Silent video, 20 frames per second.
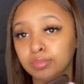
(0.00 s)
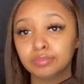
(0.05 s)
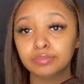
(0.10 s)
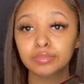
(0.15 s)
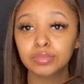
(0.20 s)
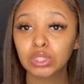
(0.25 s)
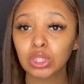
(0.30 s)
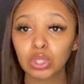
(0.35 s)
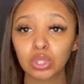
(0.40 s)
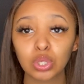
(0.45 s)

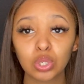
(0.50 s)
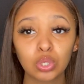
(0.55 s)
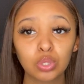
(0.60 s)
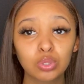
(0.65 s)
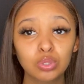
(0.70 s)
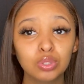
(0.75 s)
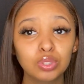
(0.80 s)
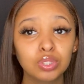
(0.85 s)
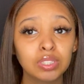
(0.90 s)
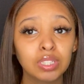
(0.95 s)

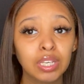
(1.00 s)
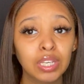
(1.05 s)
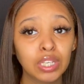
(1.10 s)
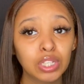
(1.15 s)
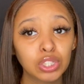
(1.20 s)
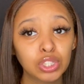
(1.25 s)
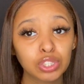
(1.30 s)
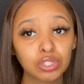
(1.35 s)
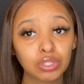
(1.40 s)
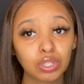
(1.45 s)
logos,
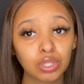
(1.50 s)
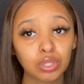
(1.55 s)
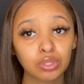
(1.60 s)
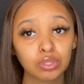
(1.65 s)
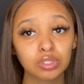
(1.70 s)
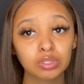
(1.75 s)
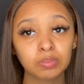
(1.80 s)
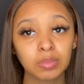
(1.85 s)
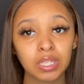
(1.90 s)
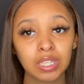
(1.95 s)

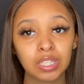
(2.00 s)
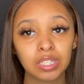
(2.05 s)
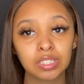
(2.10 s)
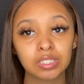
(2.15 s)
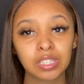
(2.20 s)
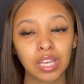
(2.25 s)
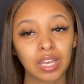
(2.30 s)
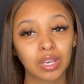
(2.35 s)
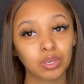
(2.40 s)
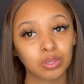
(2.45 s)
intros, because
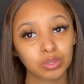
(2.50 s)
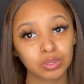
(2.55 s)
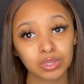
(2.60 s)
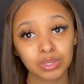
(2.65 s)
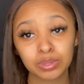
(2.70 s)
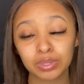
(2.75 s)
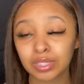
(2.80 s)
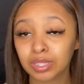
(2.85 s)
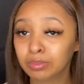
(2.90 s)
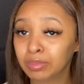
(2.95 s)
I
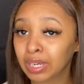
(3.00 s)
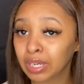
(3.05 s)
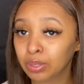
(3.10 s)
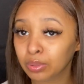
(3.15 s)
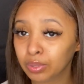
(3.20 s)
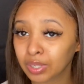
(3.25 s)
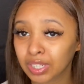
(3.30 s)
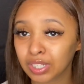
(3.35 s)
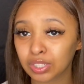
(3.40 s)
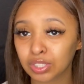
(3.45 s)
also did my
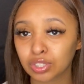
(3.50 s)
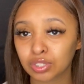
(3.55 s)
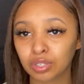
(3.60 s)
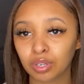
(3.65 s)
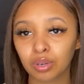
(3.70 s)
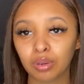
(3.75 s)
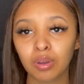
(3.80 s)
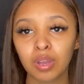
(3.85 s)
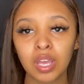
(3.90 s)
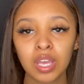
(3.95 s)
own
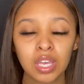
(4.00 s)
intro.